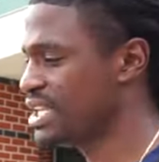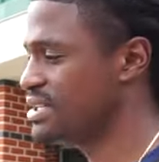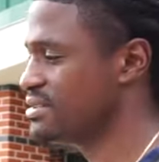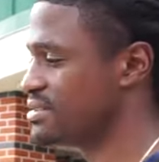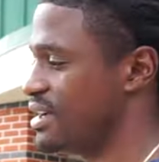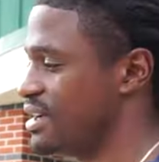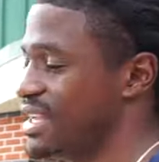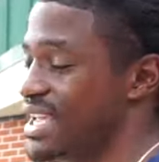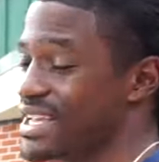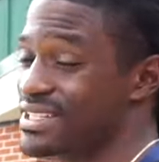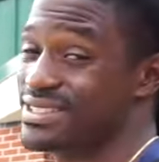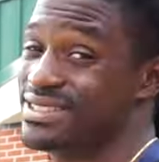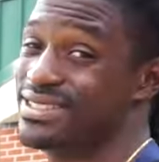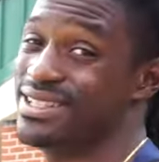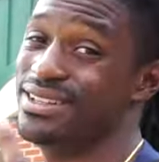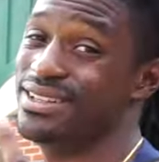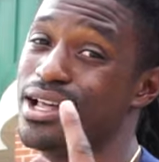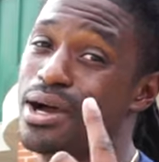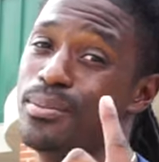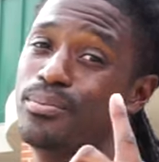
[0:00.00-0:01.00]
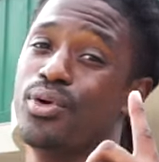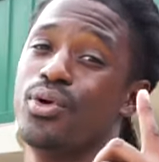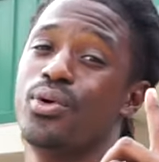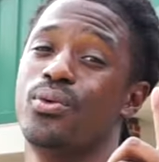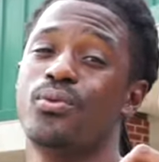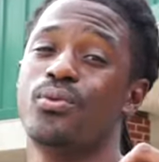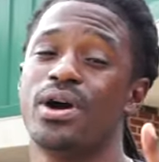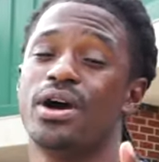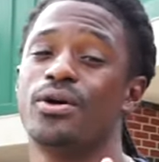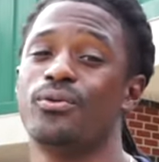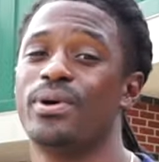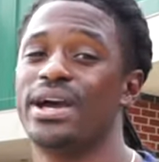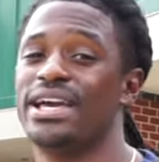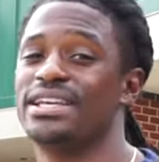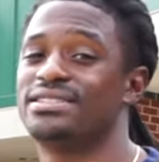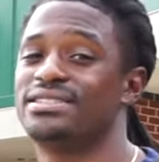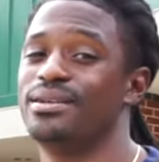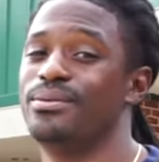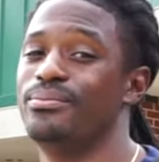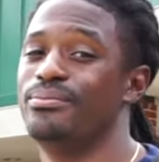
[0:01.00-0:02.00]
So that is the number one
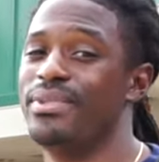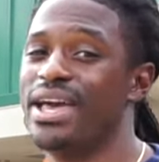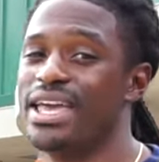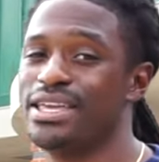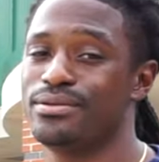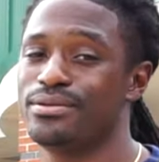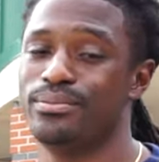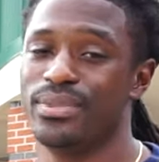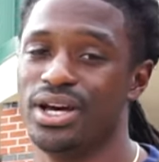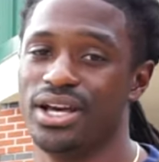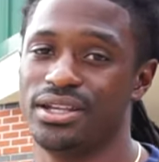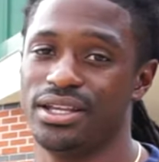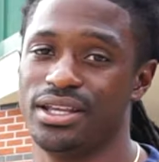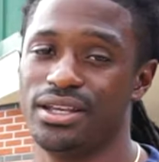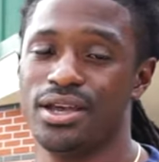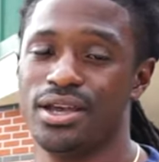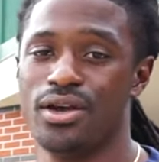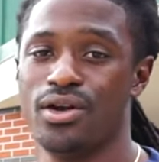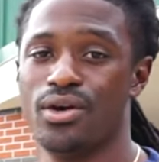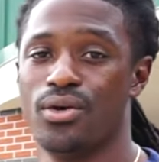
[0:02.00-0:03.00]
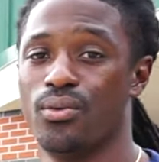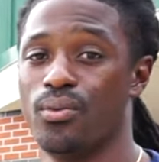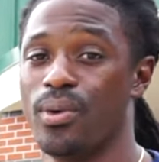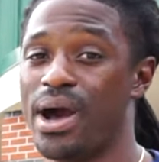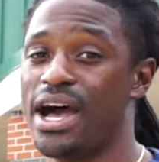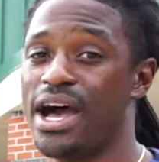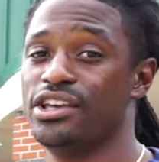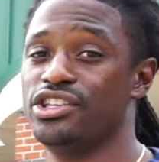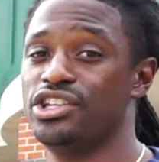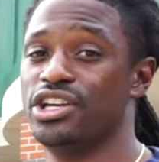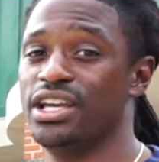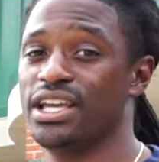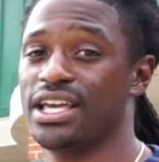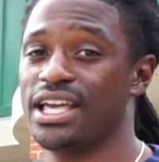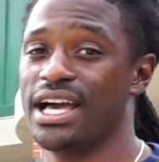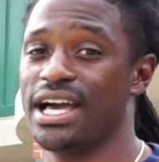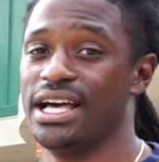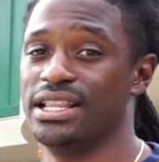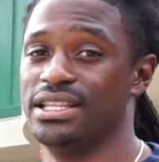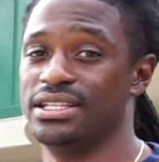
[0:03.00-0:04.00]
way to make money while you're in
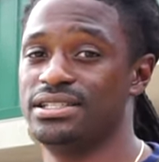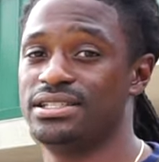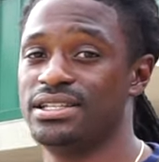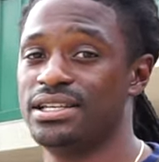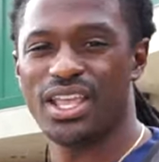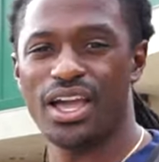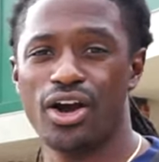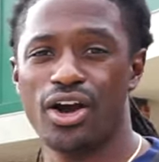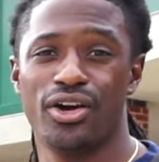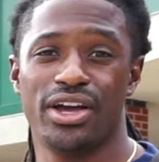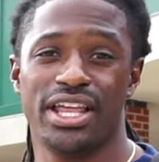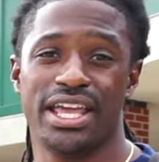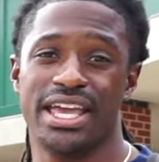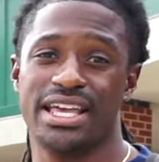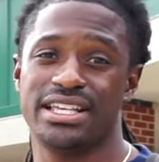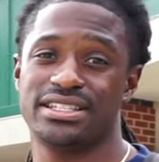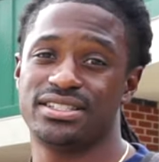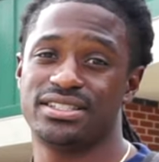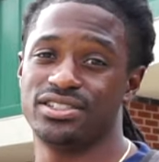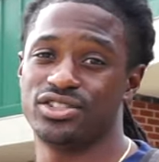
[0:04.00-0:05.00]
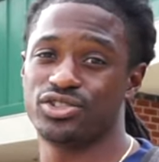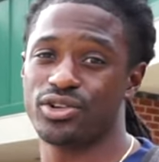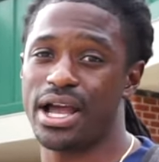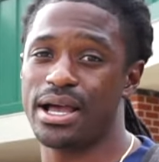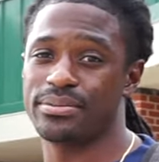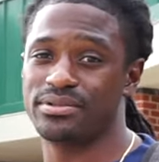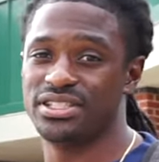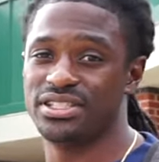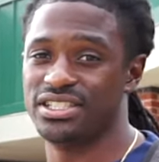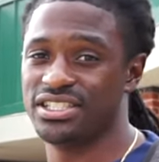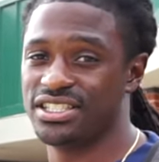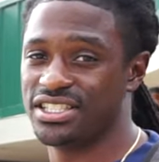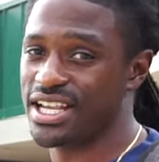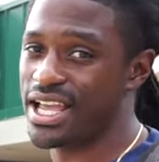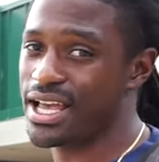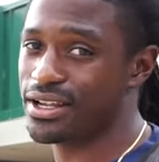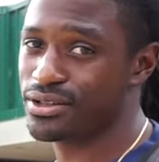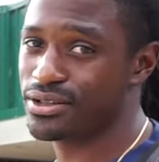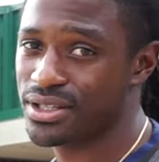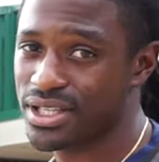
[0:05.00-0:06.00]
college. Go ahead and subscribe to the
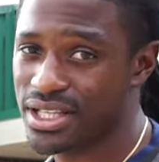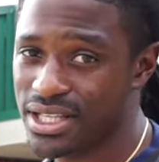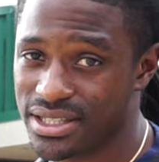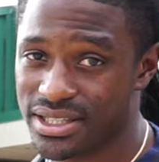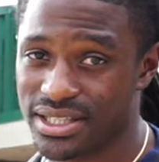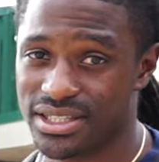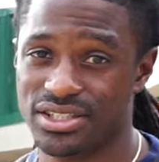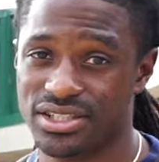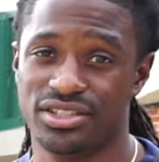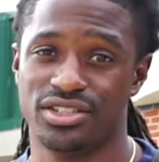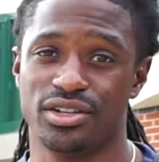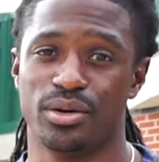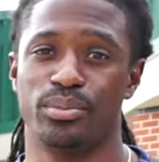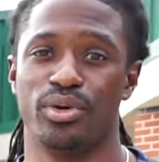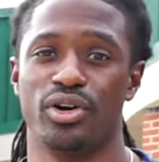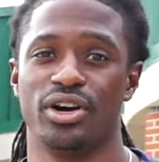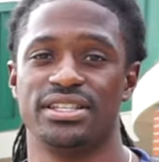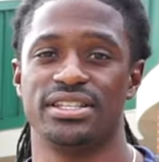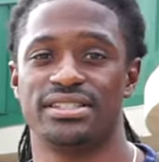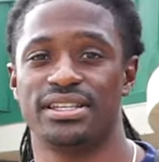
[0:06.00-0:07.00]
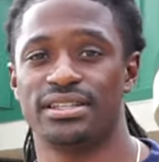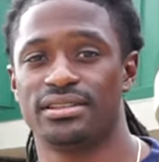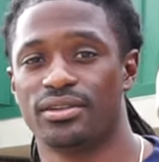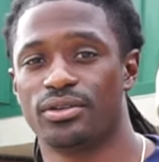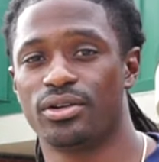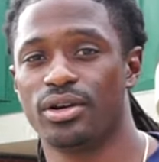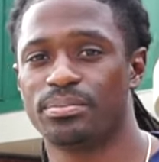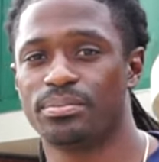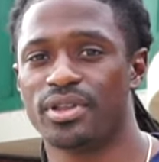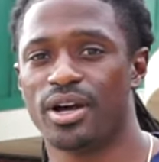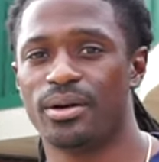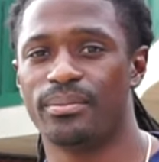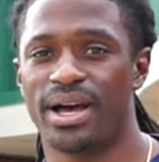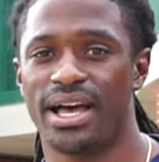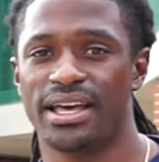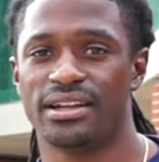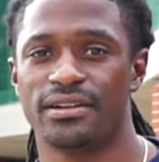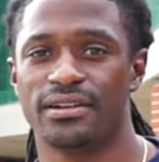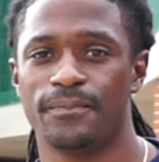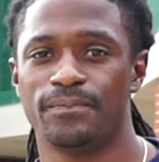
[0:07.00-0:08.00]
channel. This is your boy Zeke the Crypto
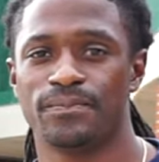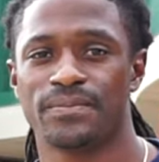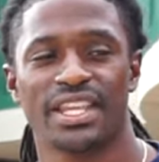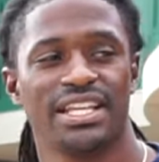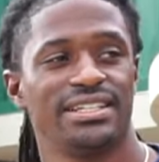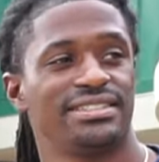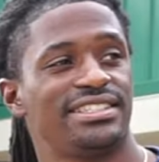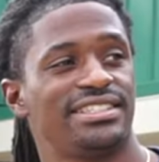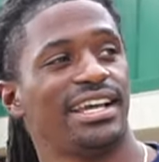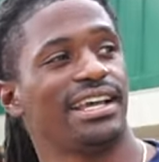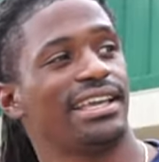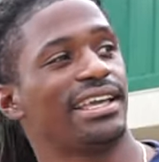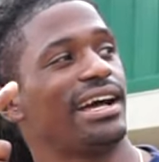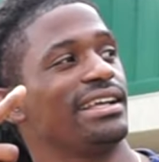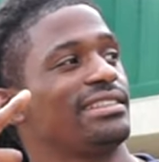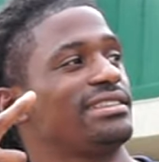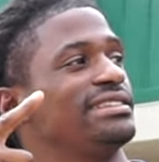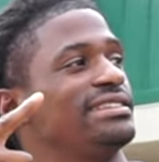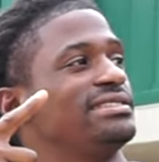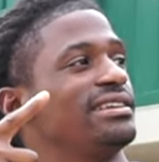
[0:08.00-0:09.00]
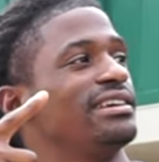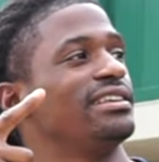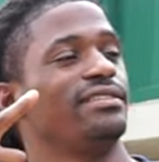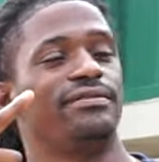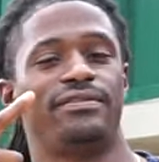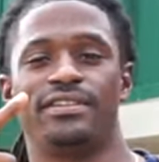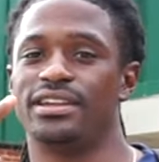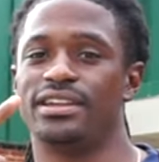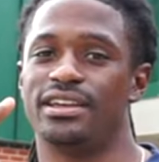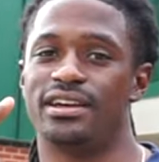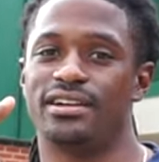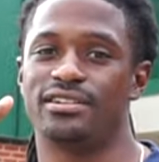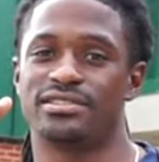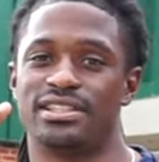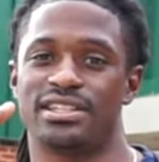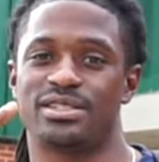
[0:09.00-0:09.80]
Miner. Check out these other videos.